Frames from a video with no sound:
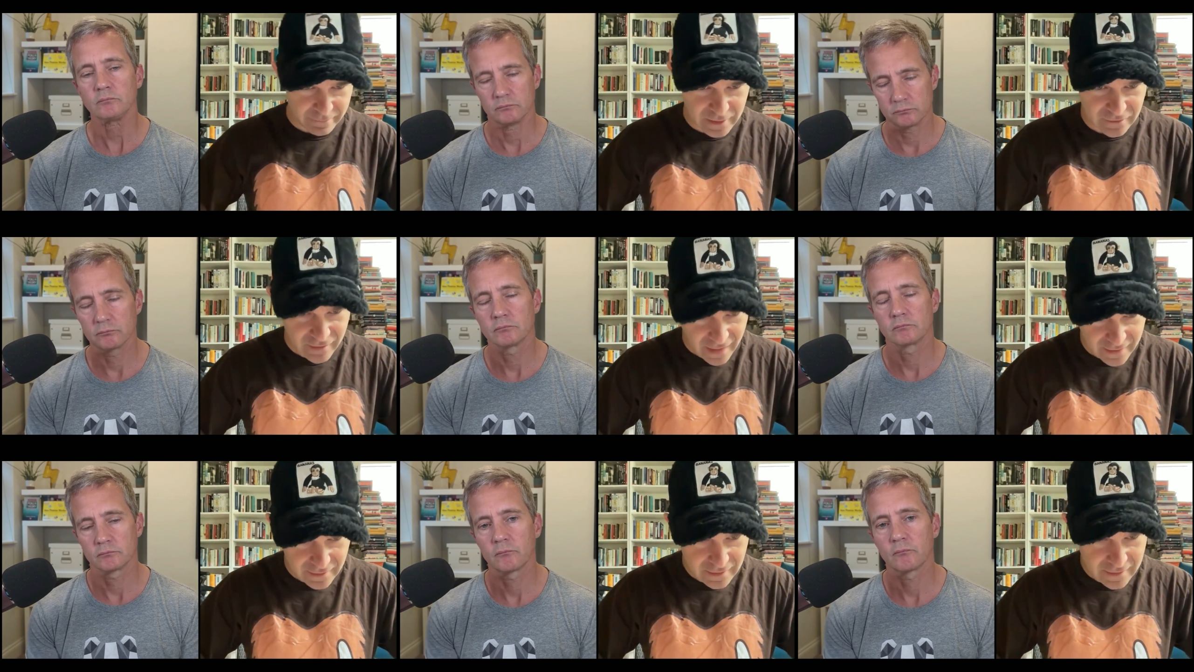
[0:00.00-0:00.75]
Speaker 1: been red.
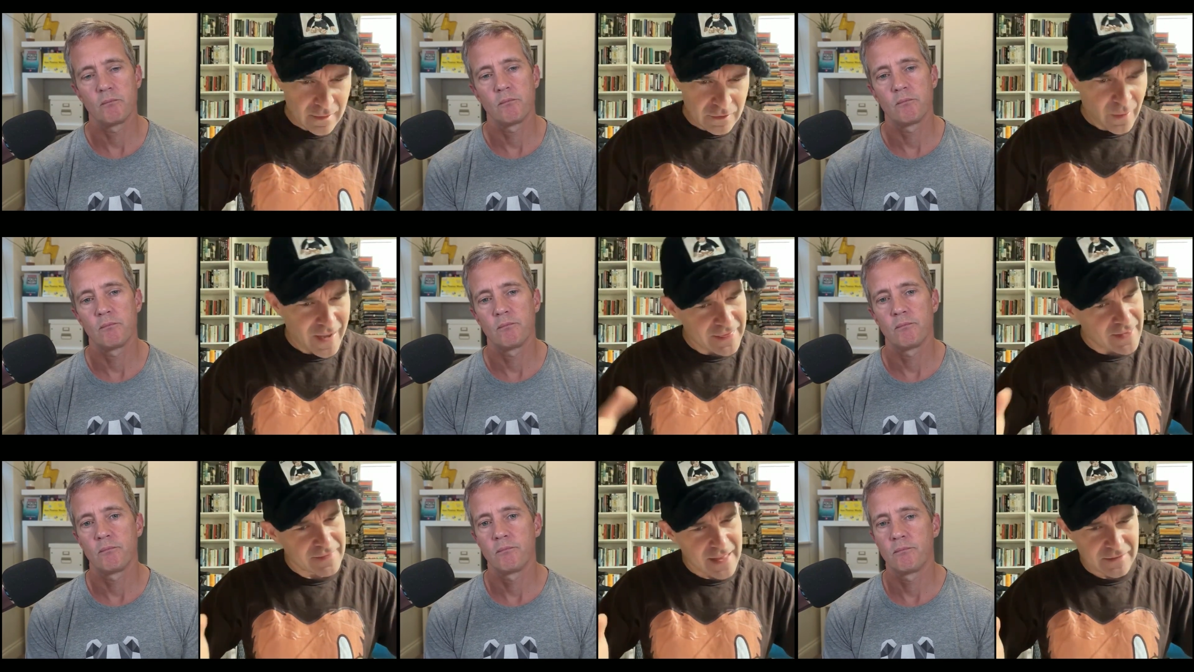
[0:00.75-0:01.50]
So I think
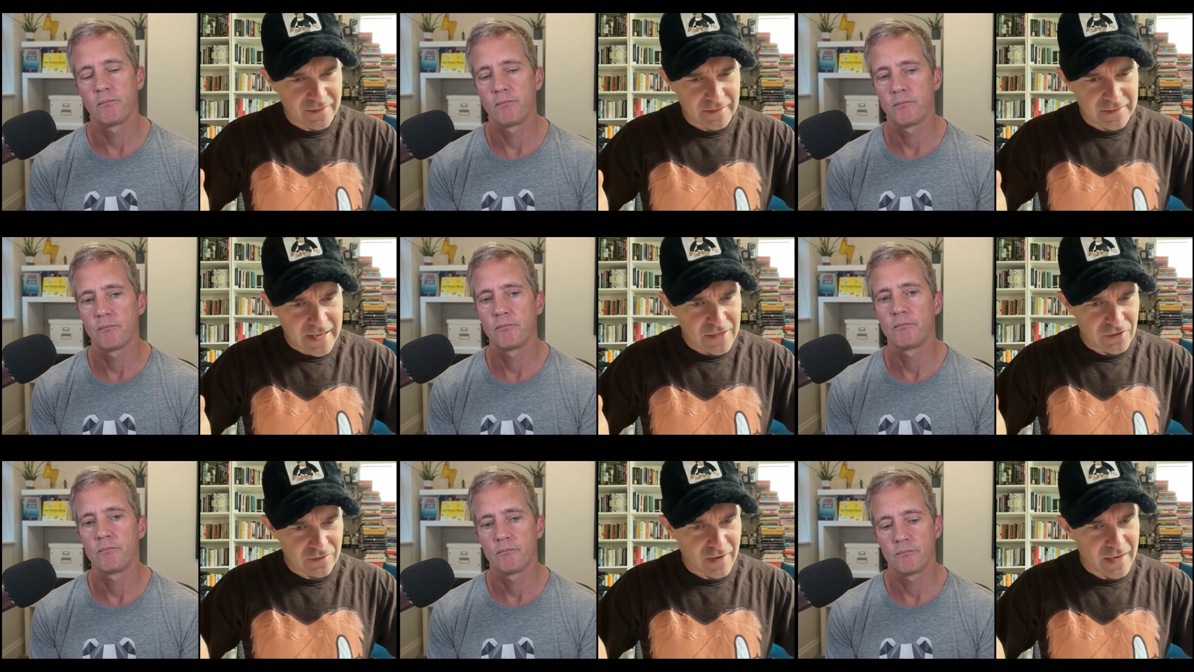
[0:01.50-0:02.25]
that's the danger,
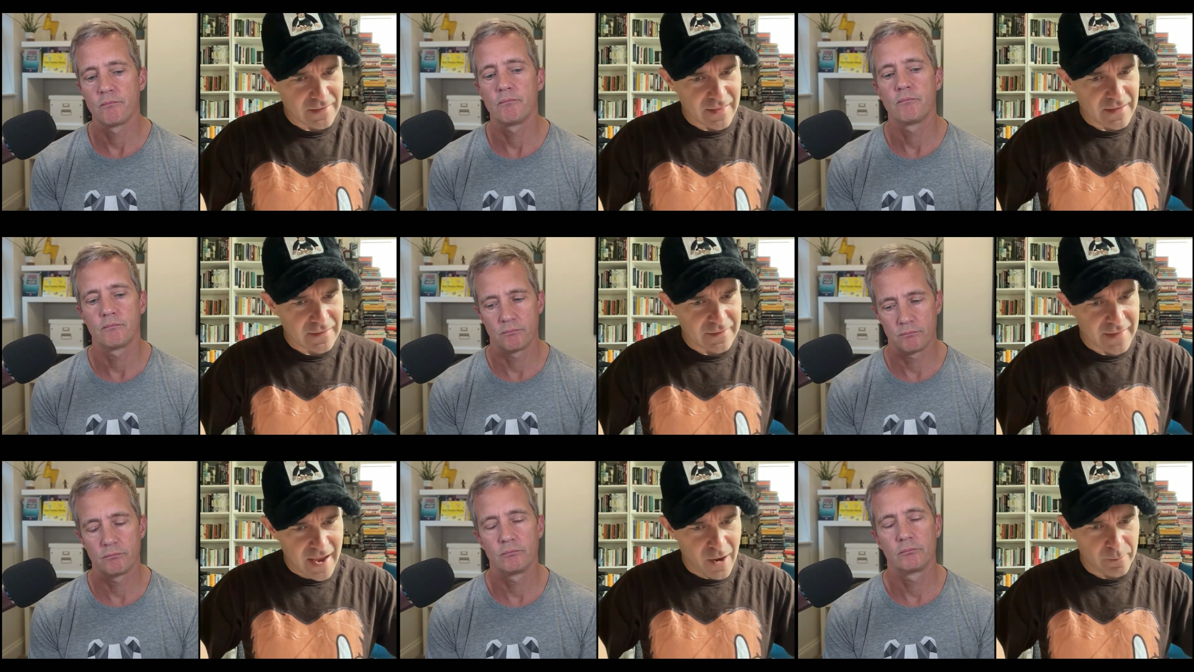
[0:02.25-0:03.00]
right? That
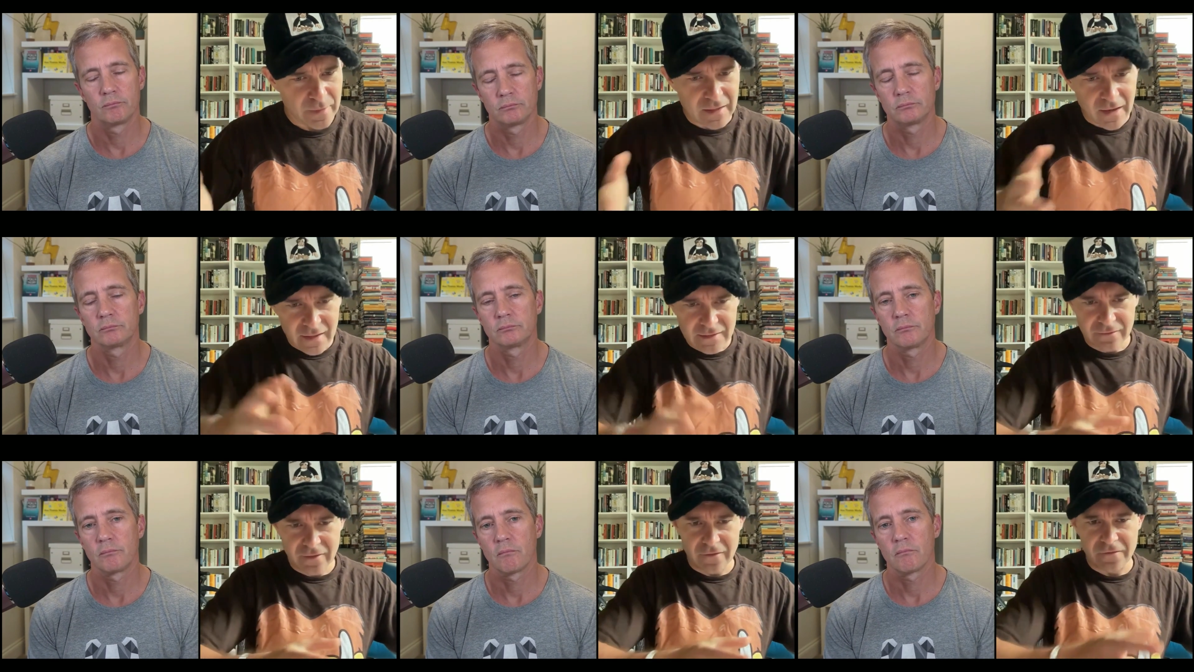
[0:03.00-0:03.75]
now, because of
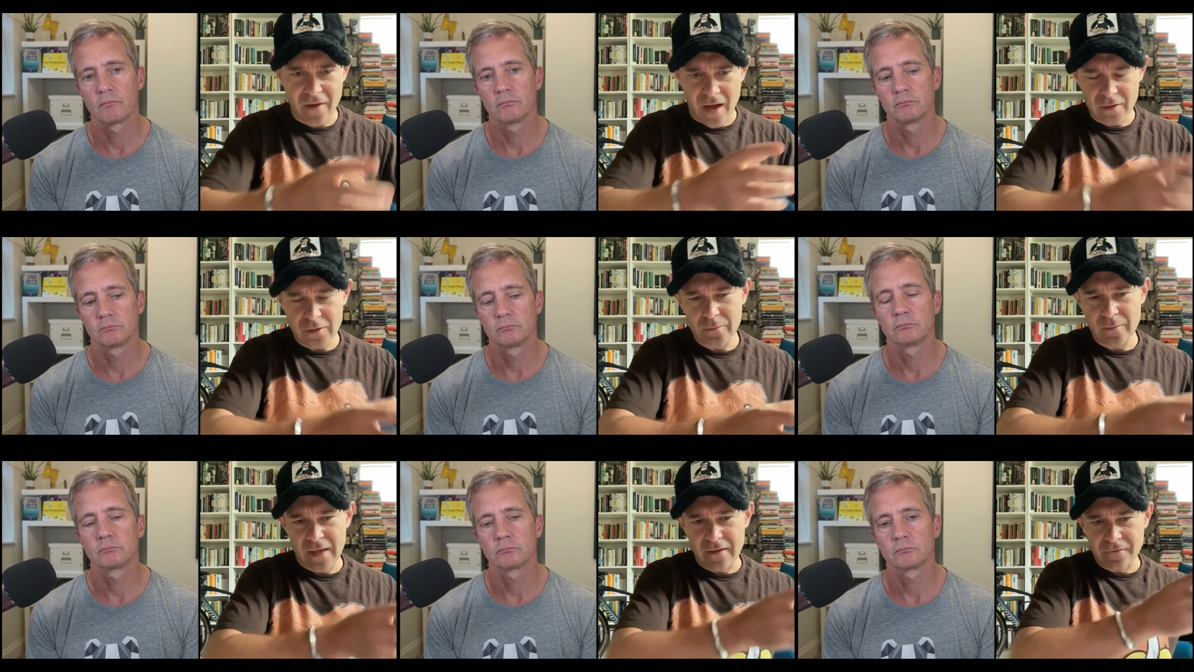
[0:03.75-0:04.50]
the volume
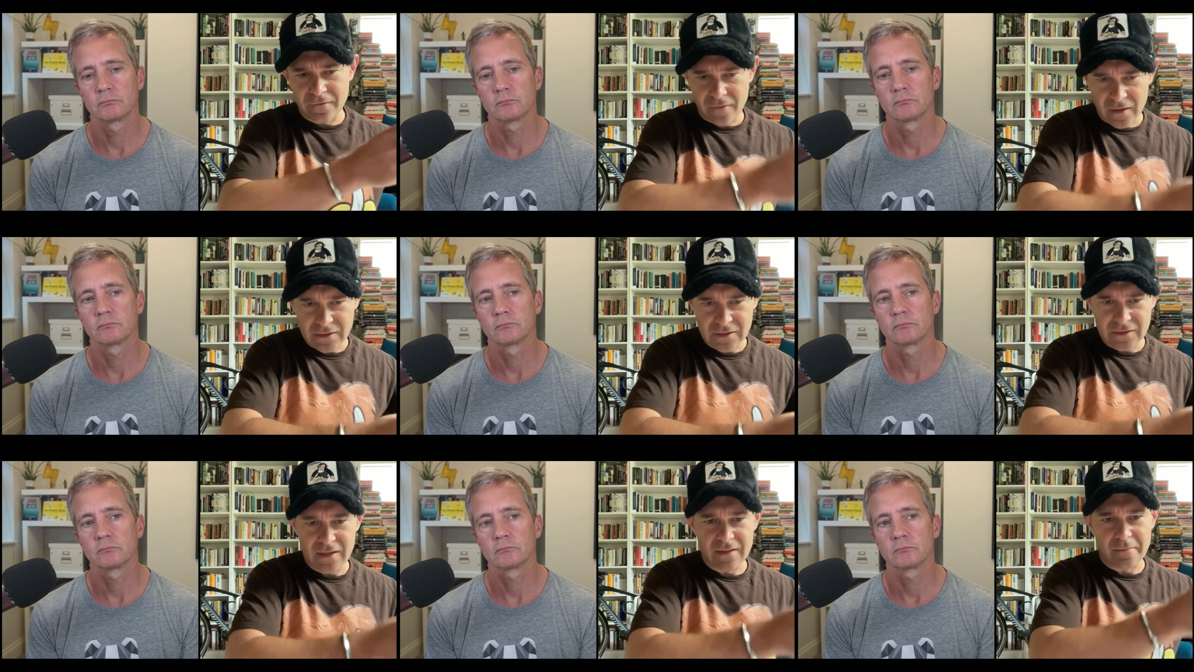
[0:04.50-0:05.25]
in funds
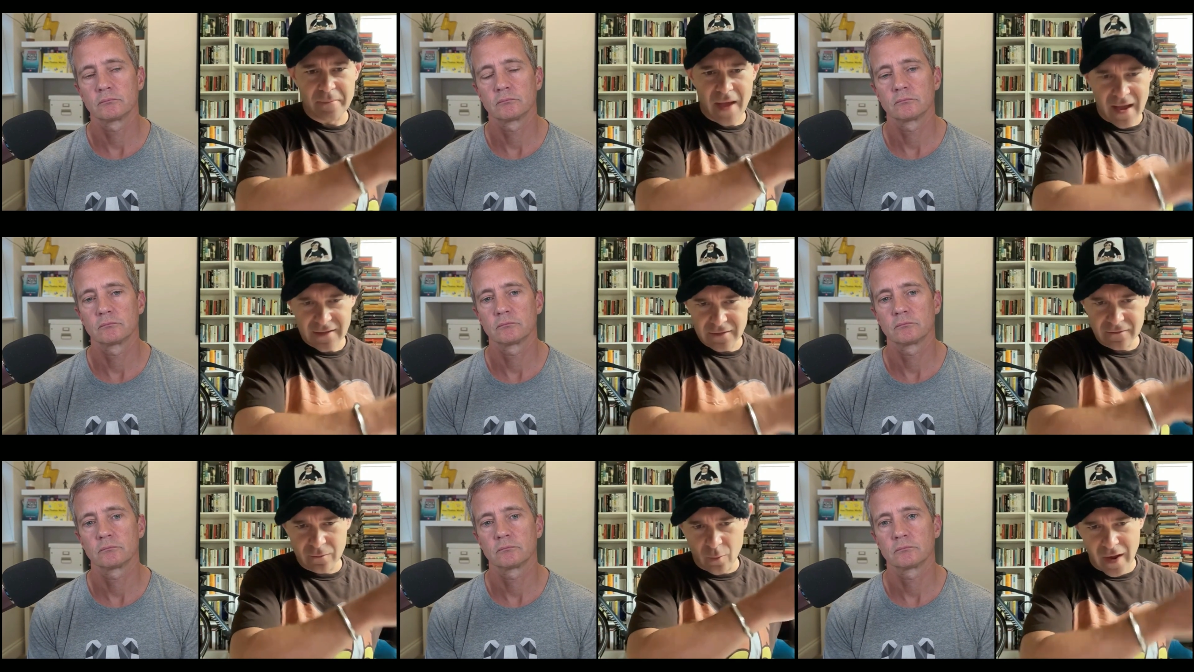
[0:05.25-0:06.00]
in the passive
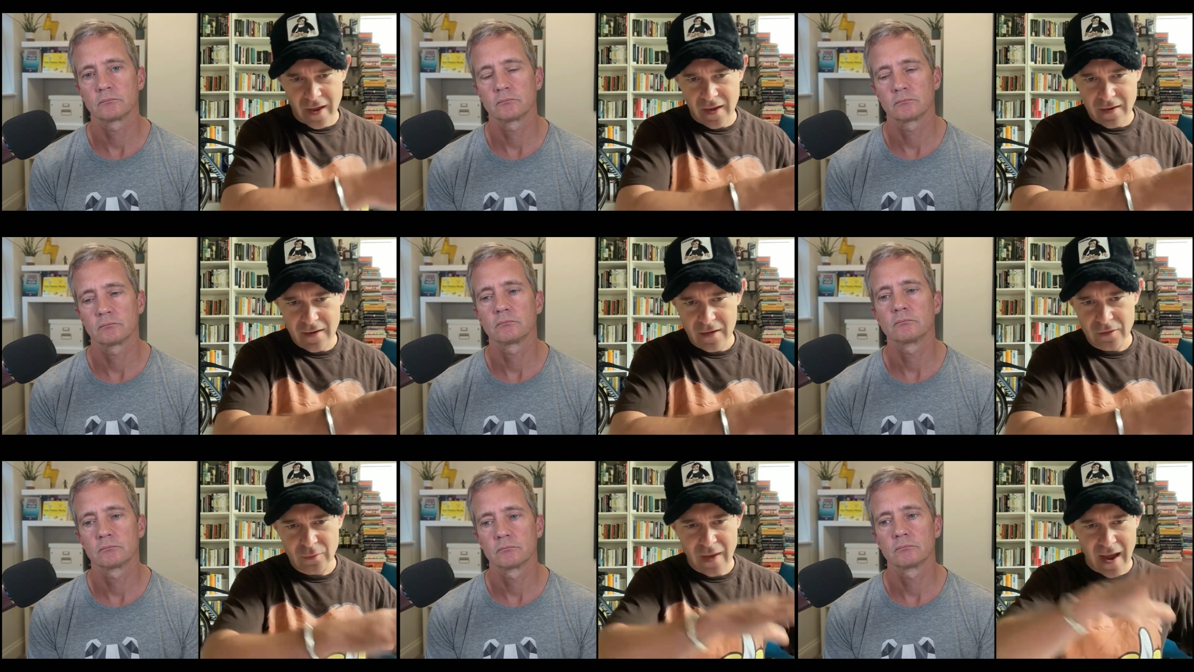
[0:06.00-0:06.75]
way,
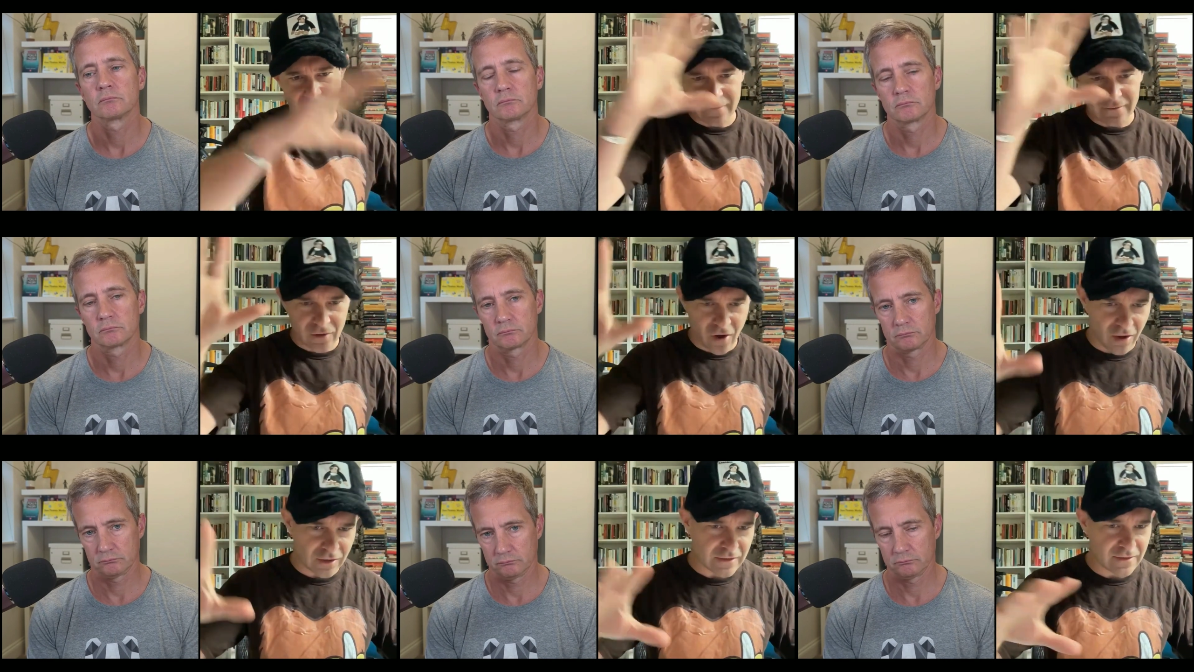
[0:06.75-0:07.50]
you have,
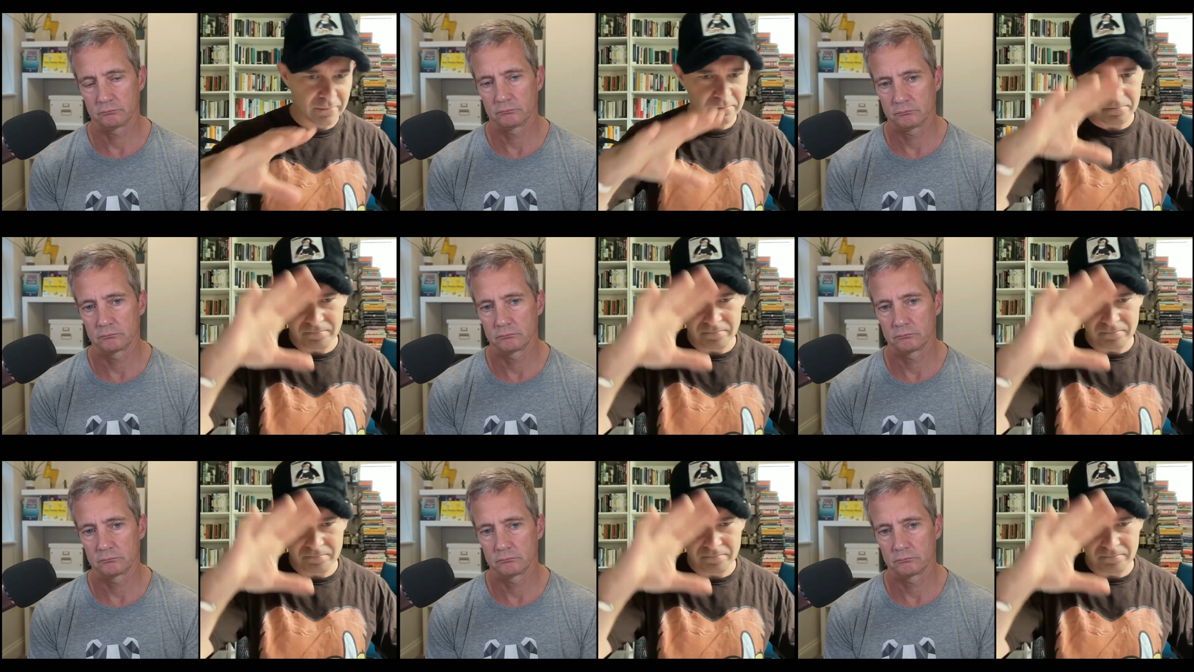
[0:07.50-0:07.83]
call it the